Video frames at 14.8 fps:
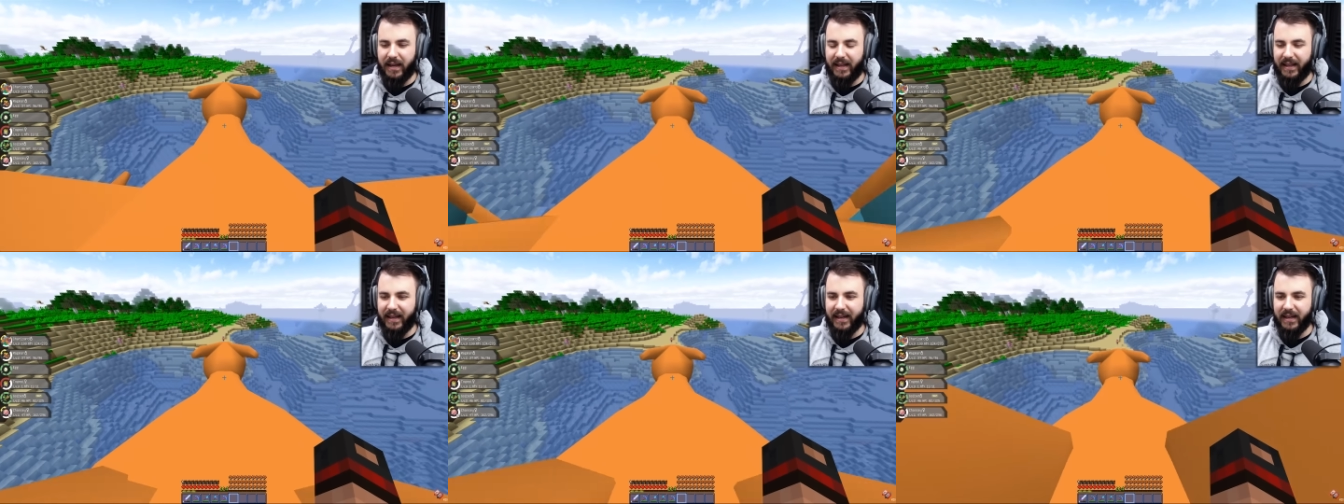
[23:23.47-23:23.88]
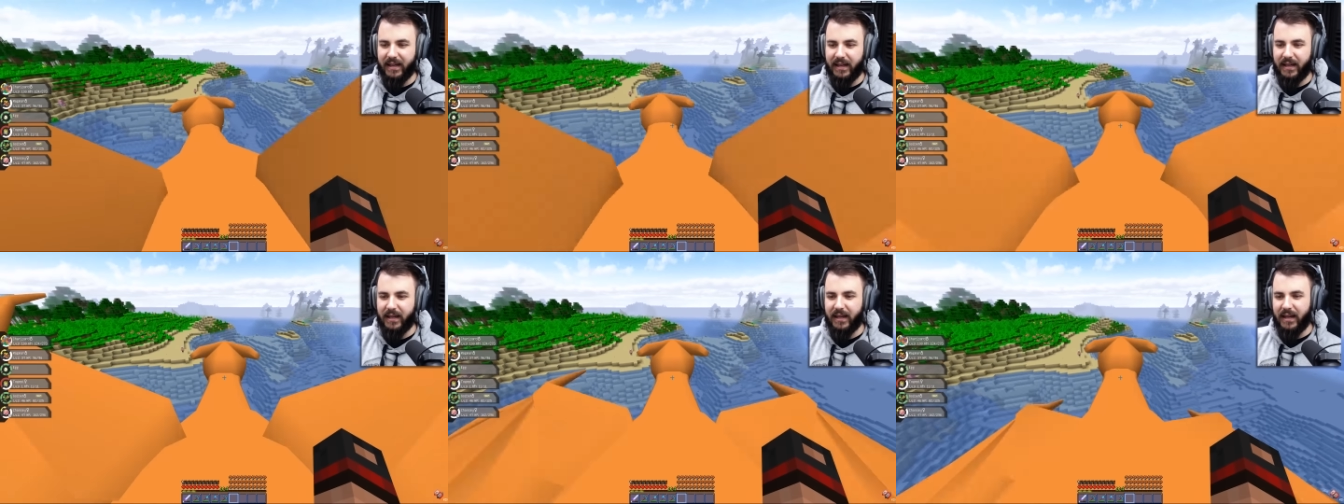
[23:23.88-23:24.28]

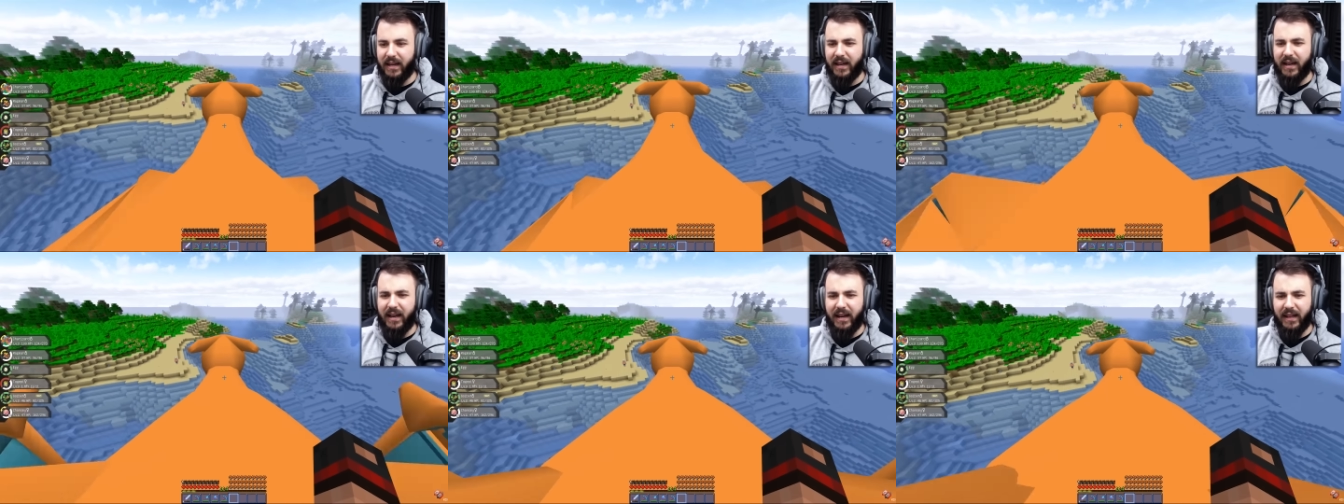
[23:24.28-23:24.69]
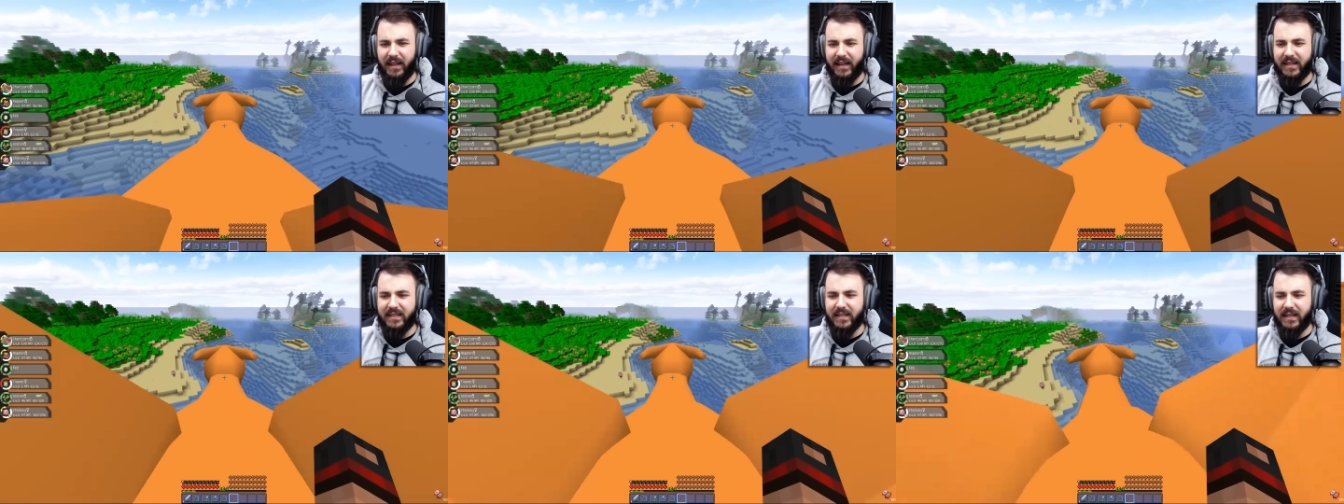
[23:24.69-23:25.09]
Eleka,
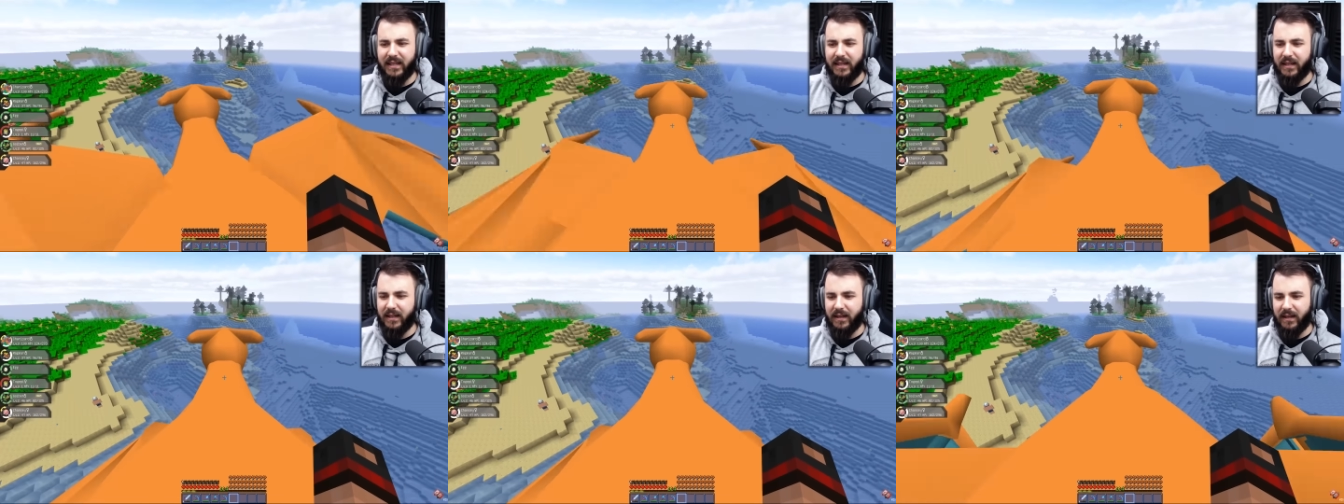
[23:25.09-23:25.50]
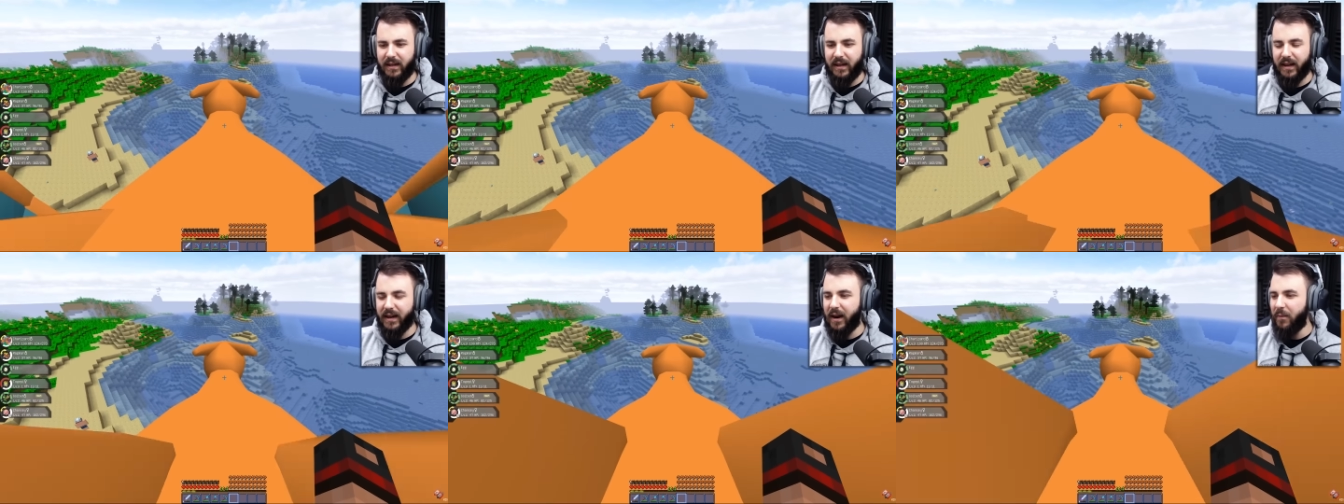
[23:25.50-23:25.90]
Electa.
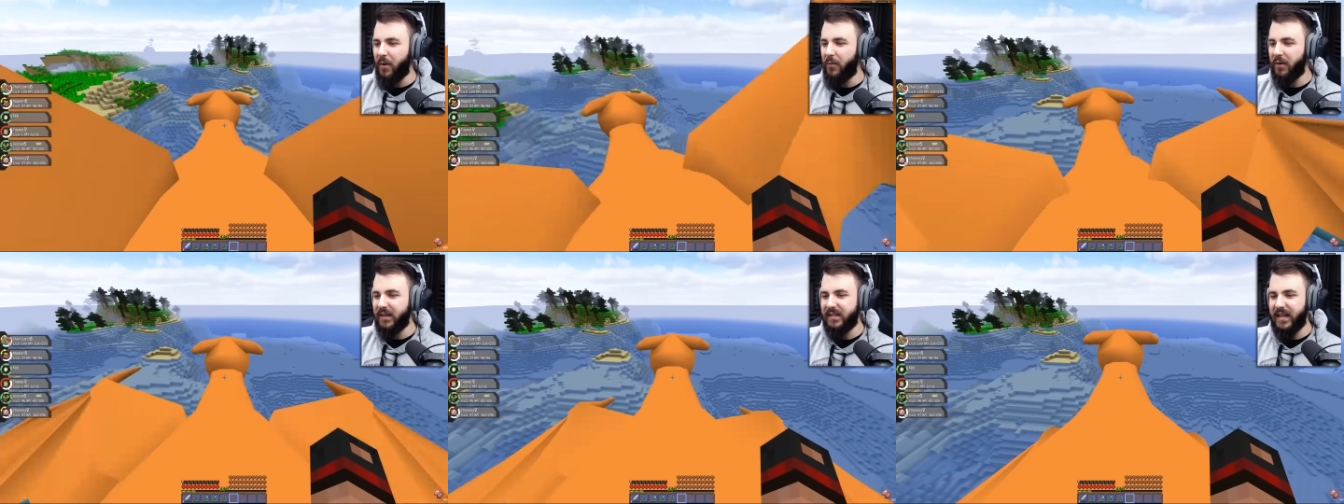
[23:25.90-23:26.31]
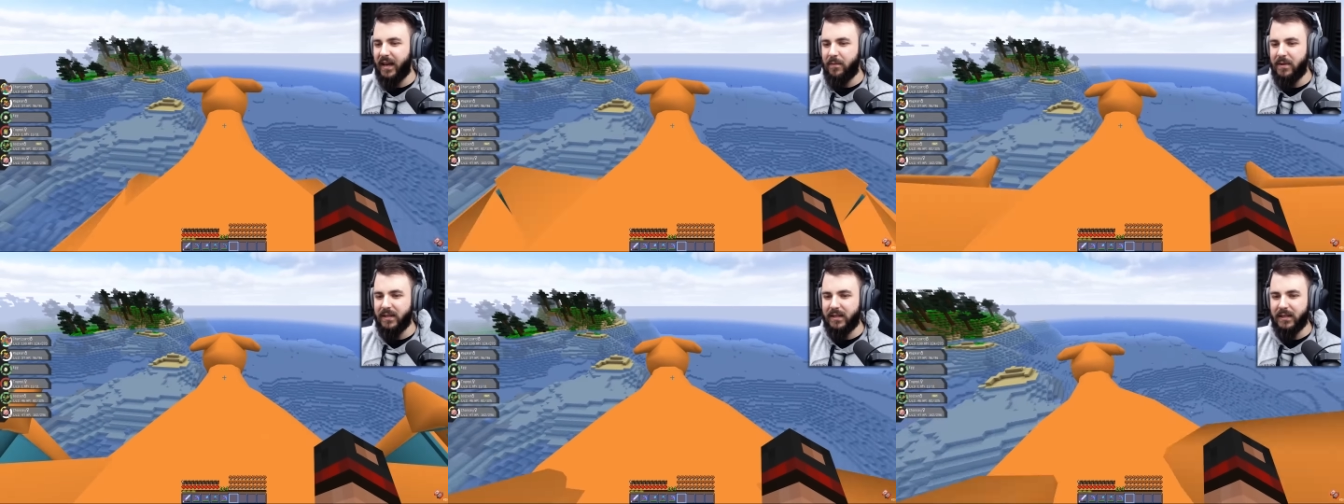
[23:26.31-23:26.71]
I can't remember what his
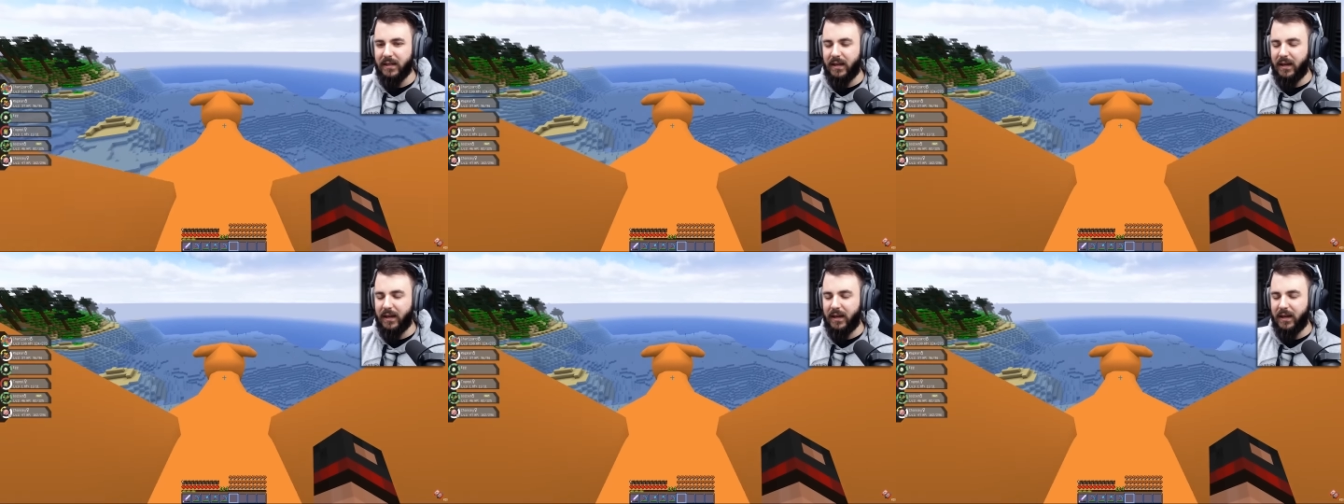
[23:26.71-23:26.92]
name is.